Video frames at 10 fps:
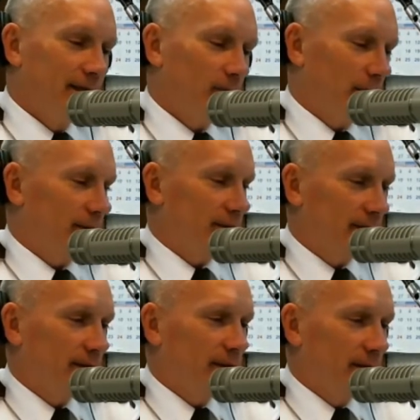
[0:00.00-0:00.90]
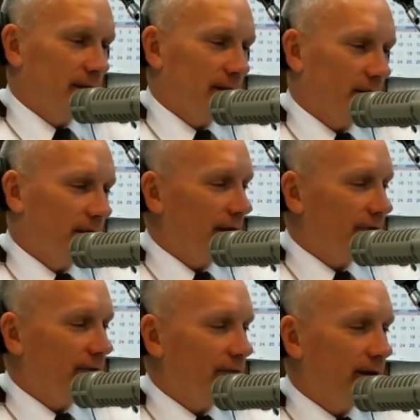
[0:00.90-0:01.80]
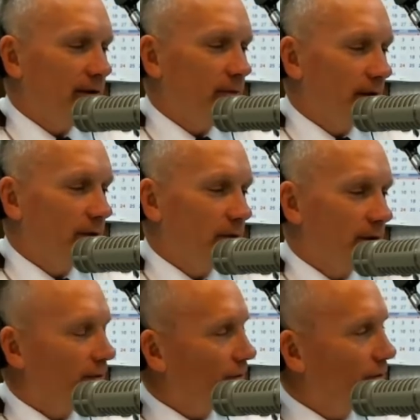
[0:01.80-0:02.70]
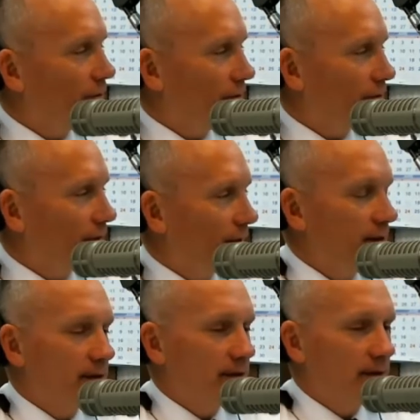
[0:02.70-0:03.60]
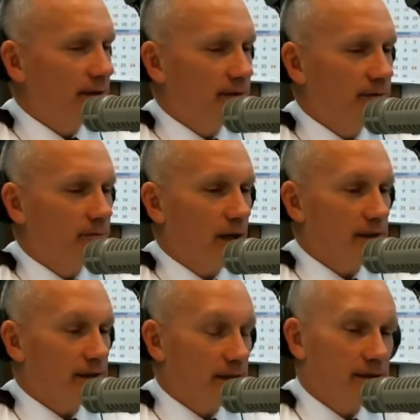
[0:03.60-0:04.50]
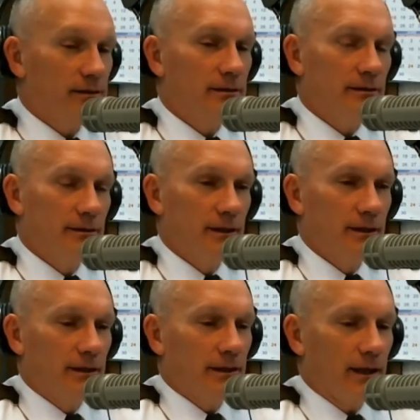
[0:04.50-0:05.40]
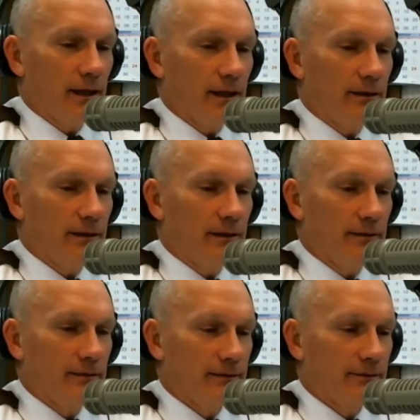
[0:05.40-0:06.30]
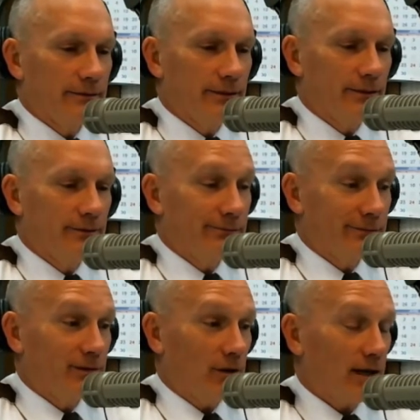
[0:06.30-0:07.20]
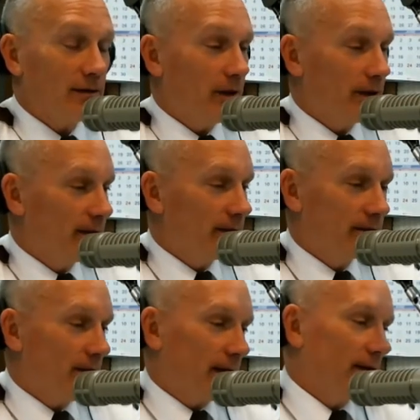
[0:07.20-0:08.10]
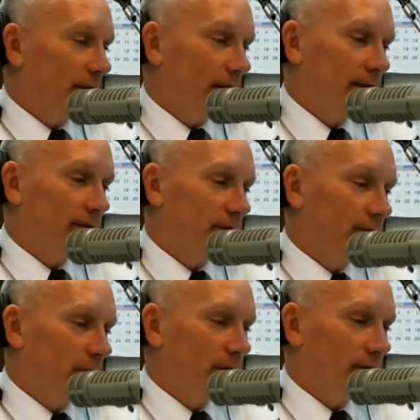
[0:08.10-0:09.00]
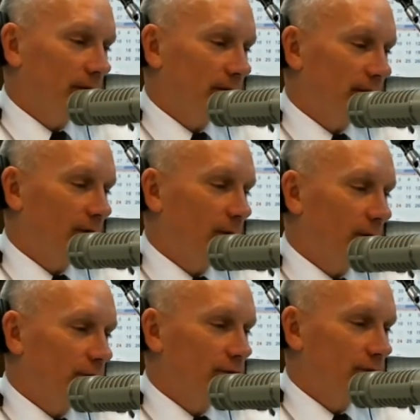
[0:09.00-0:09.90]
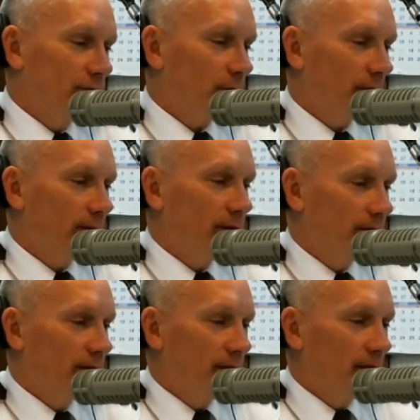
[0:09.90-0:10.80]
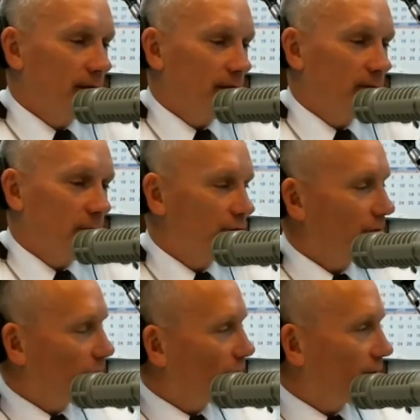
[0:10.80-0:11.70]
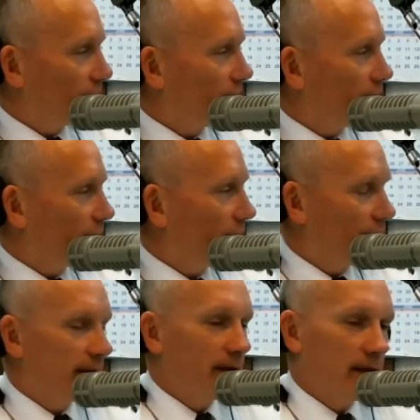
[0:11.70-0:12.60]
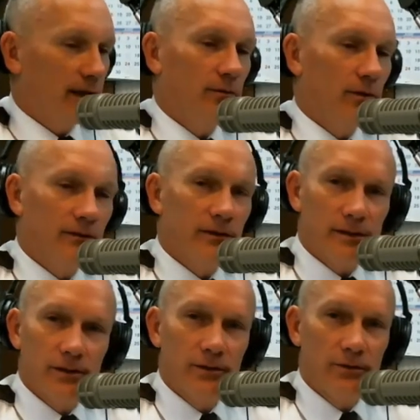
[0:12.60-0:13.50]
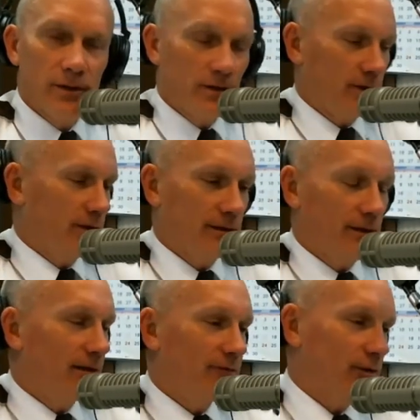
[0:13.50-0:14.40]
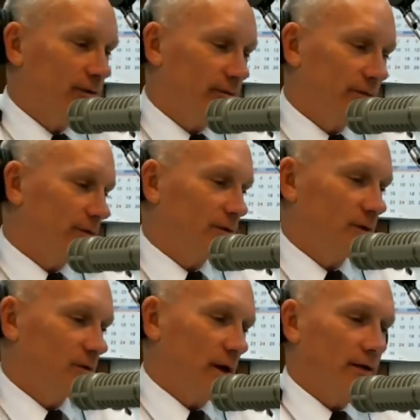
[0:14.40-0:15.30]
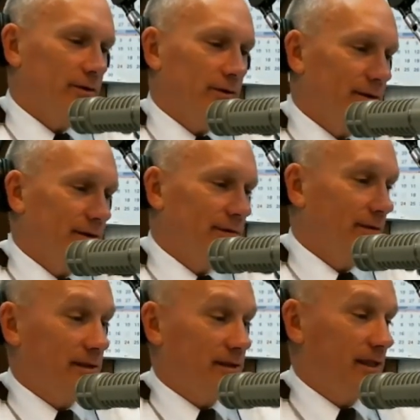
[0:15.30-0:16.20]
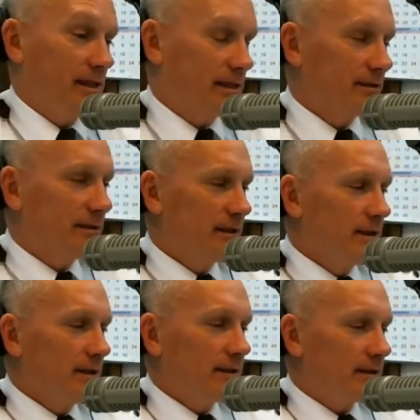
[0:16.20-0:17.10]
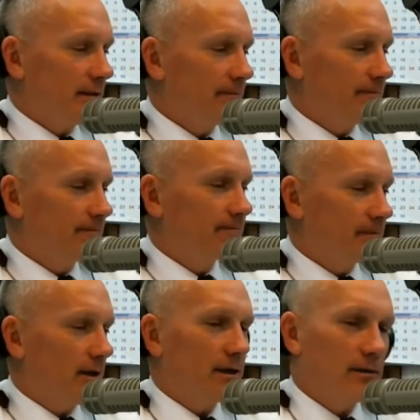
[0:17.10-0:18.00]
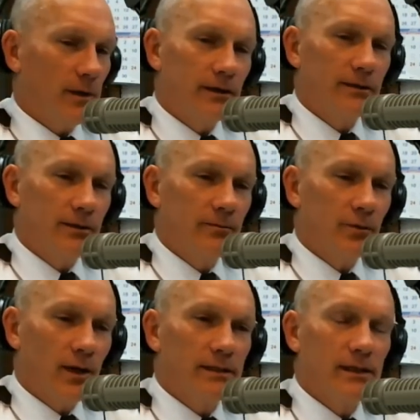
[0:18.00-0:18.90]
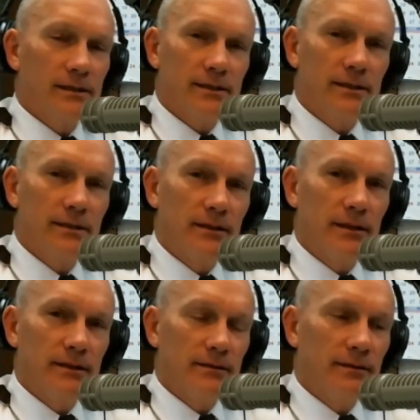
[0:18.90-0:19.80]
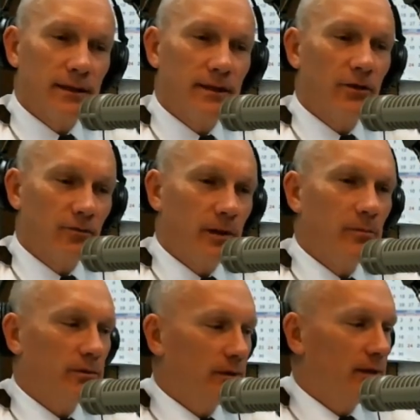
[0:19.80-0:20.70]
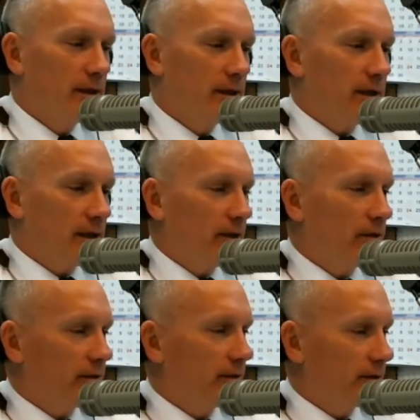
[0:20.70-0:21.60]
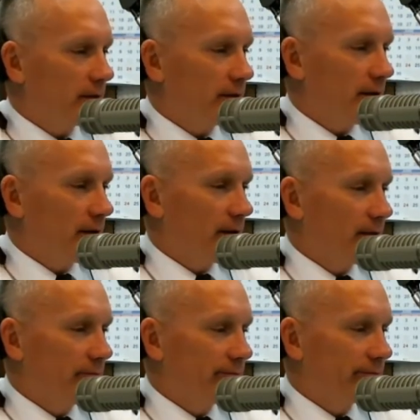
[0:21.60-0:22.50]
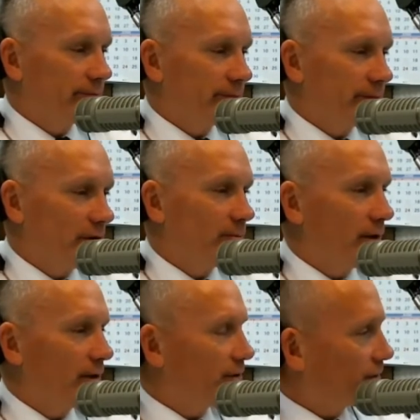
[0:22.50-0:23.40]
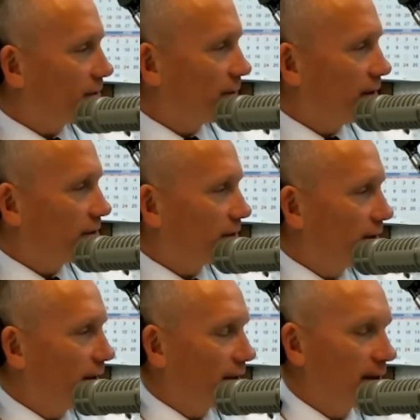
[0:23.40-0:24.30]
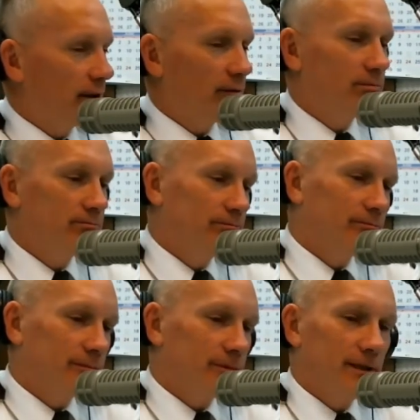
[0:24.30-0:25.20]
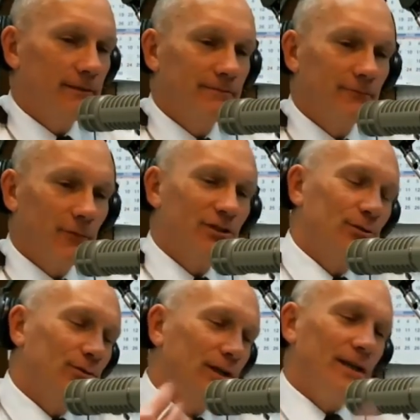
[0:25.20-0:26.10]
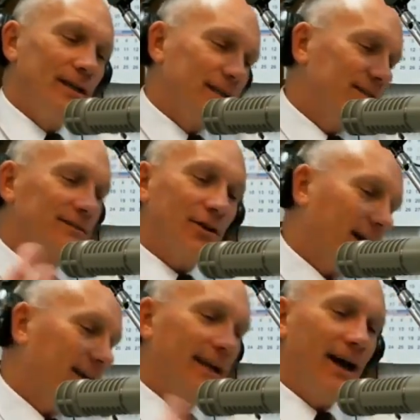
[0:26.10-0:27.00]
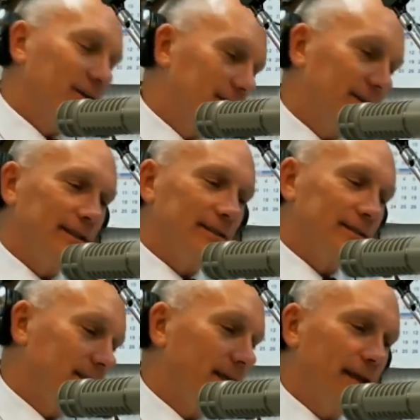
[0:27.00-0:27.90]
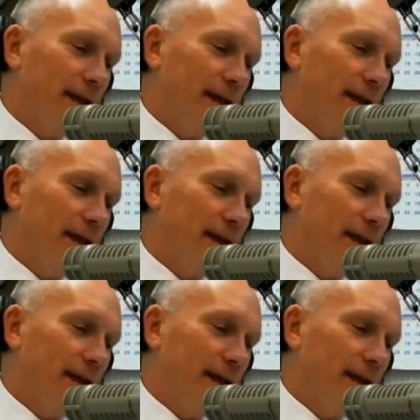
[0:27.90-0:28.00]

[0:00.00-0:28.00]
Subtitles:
But you know, you have to find a way to work through those things and process it and you know. Talk about it. And talking about it with people that care about you is probably the most important thing that I think any one of us can do, whether you're a law enforcement first responder or a citizen. Mm-hmm. Talk about it and process it and let other people hear about your situation, and they can help. Once you talk it out, it